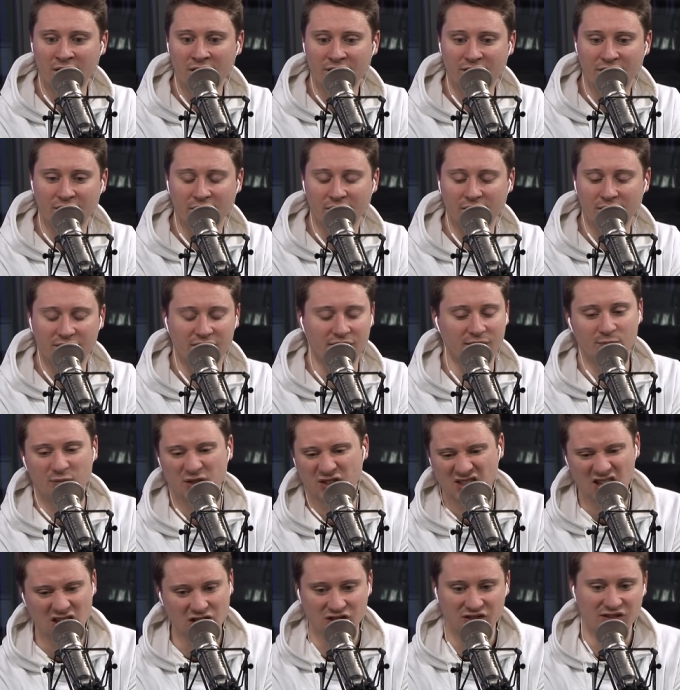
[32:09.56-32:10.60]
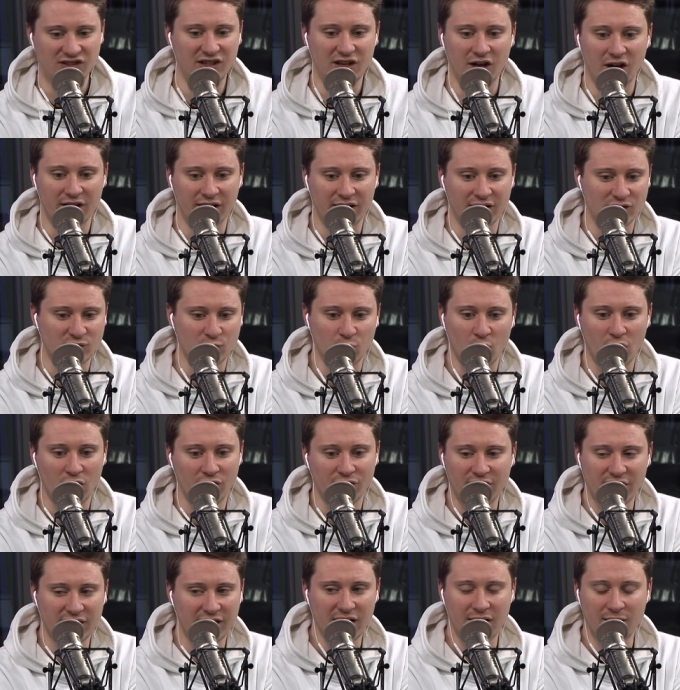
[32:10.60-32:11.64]
The the possessions he got against Wall
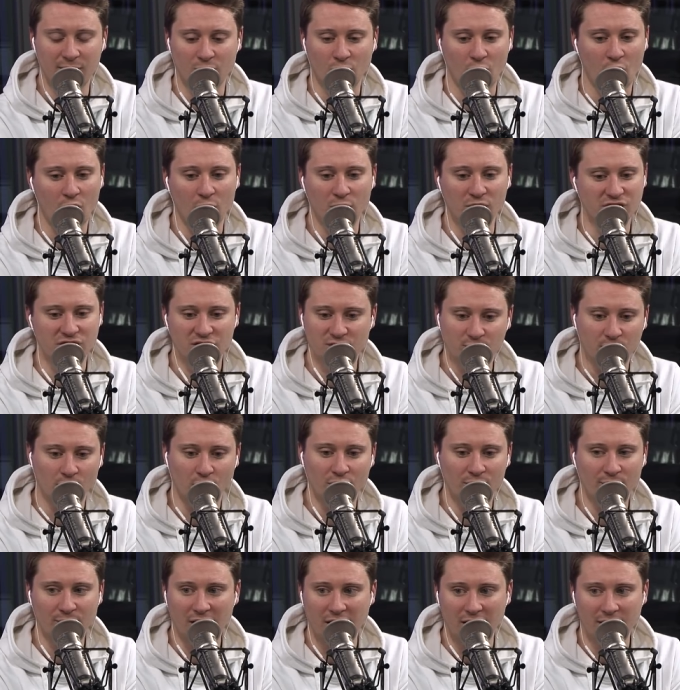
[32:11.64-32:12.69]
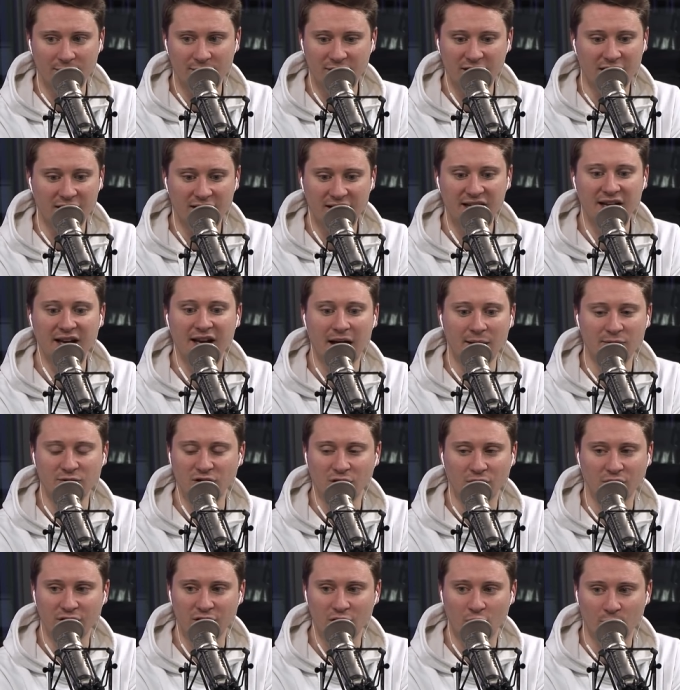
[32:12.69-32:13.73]
in that game, Wall was just blowing by him. He had he had
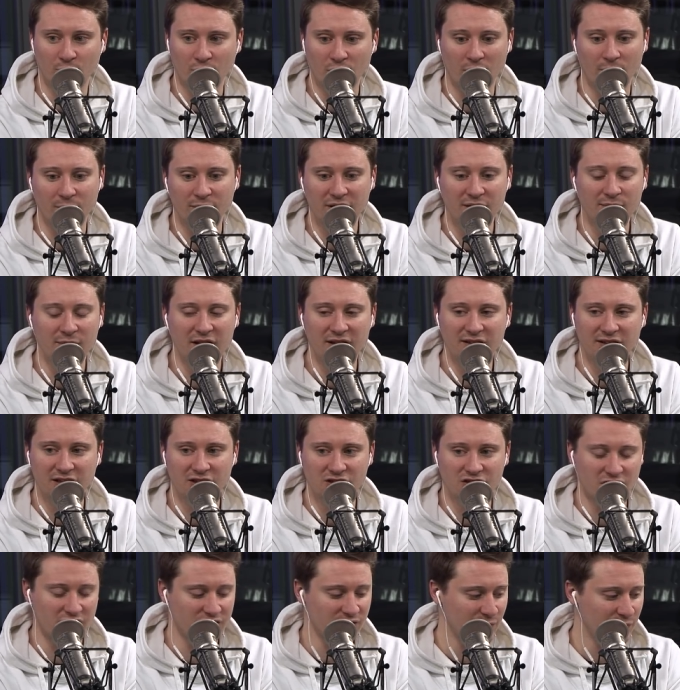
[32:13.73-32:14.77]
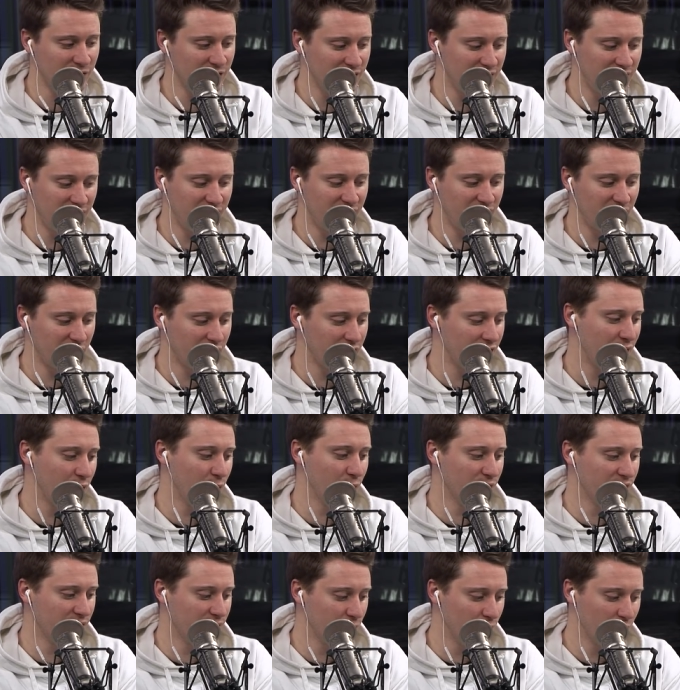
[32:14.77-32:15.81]
absolutely no problem. He made the adjustment. He figured out
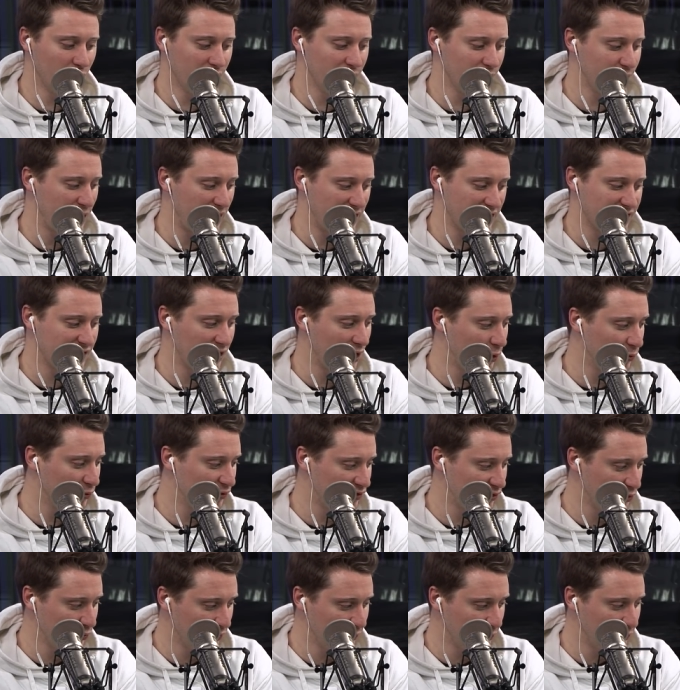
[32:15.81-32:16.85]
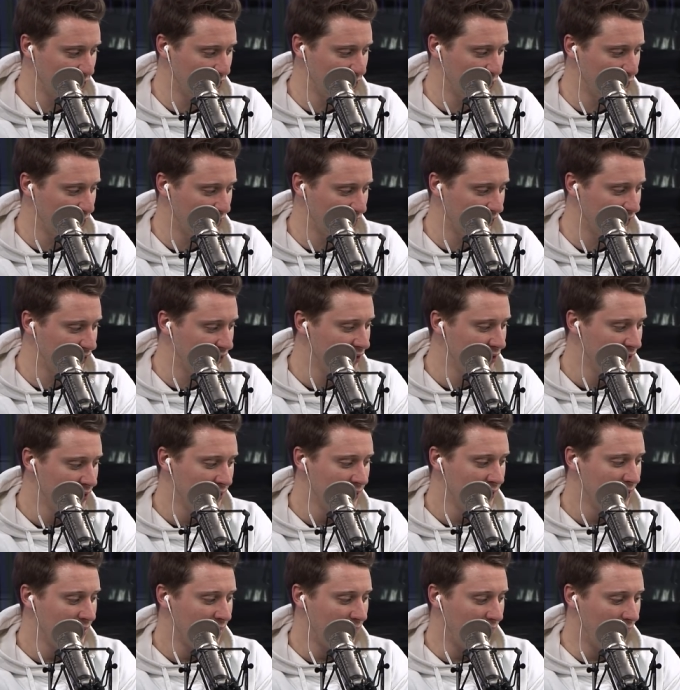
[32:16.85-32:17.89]
what what Pascal was doing pretty quickly.
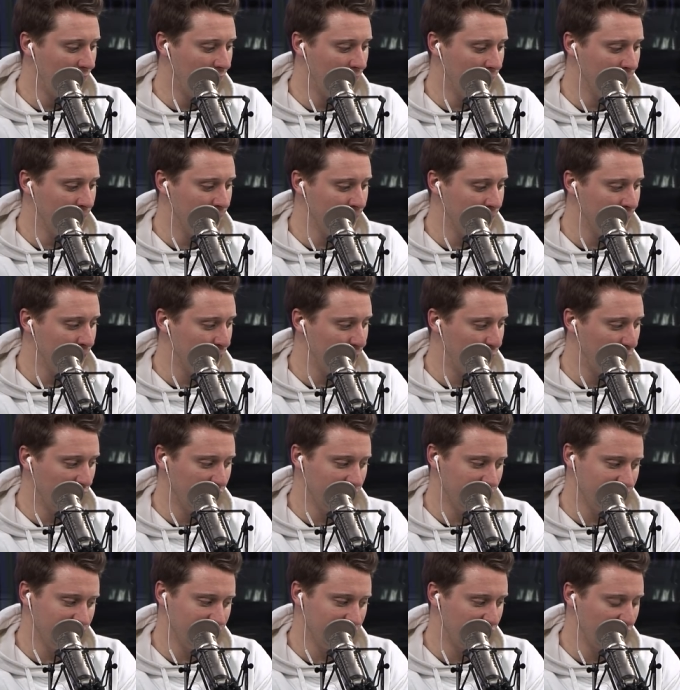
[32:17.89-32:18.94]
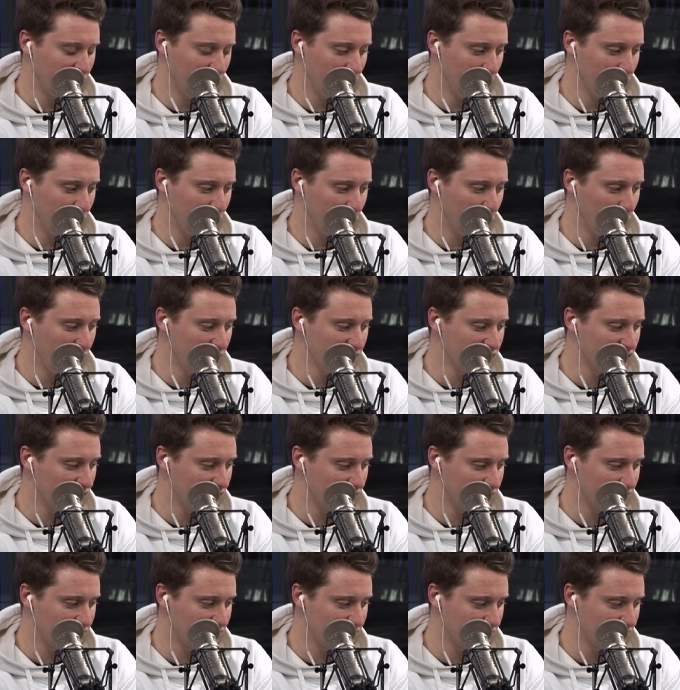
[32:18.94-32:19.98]
Um, but the the
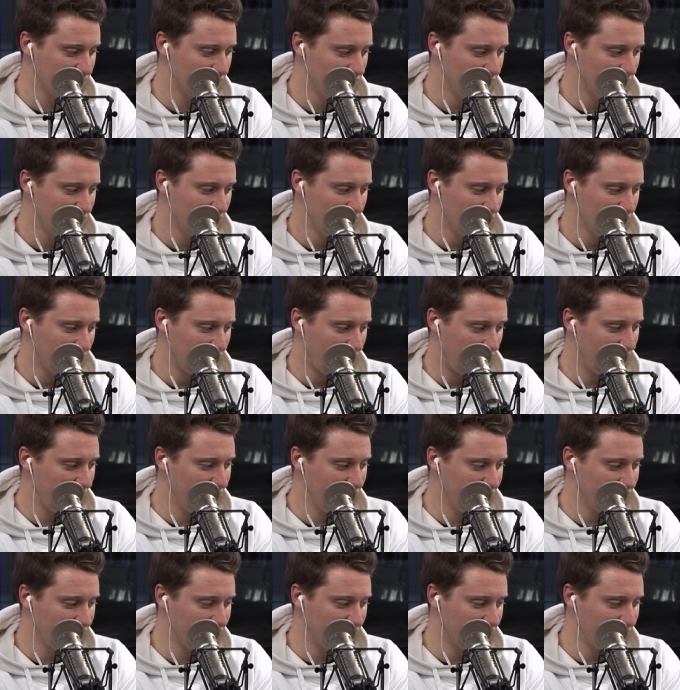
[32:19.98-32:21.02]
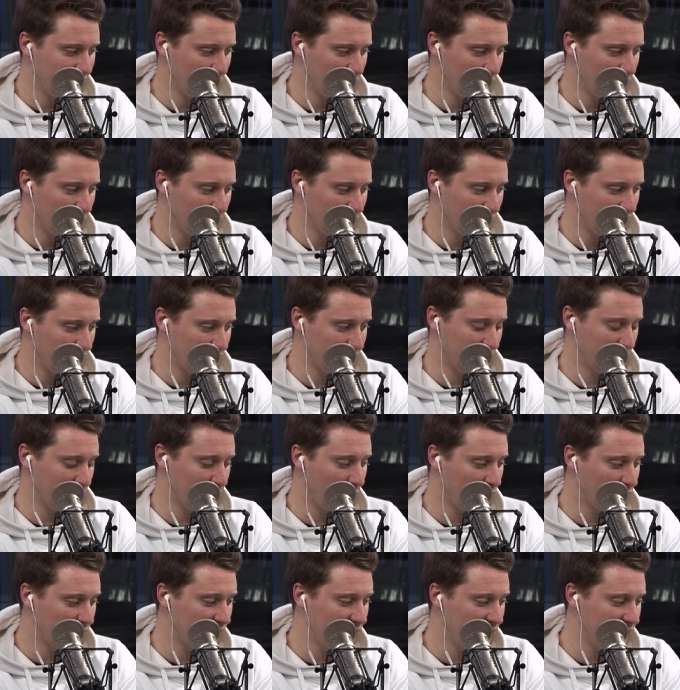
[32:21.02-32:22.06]
Wizards, I didn't think that they were able to get like
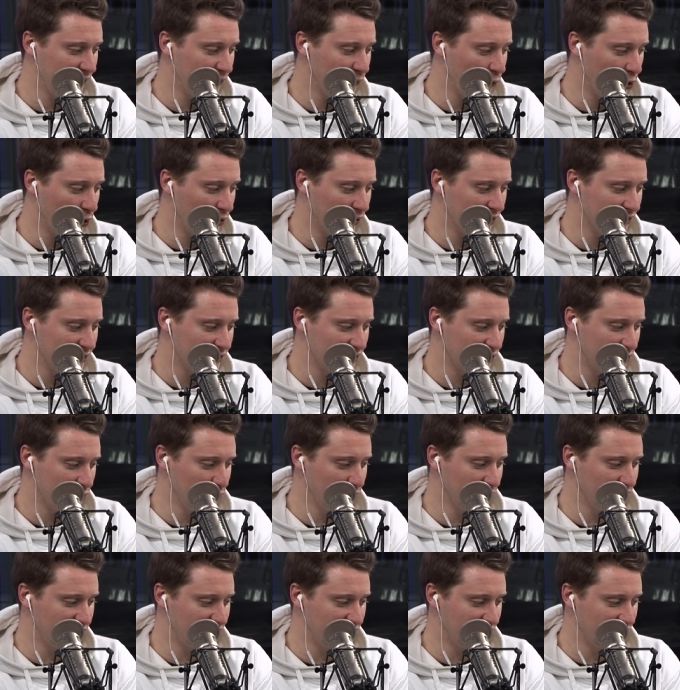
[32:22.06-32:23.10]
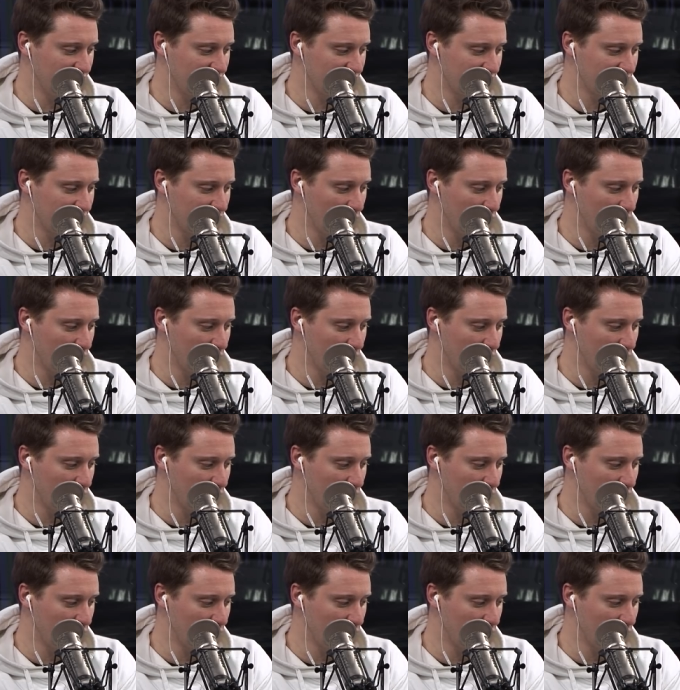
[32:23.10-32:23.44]
Markieff Morris, two of six,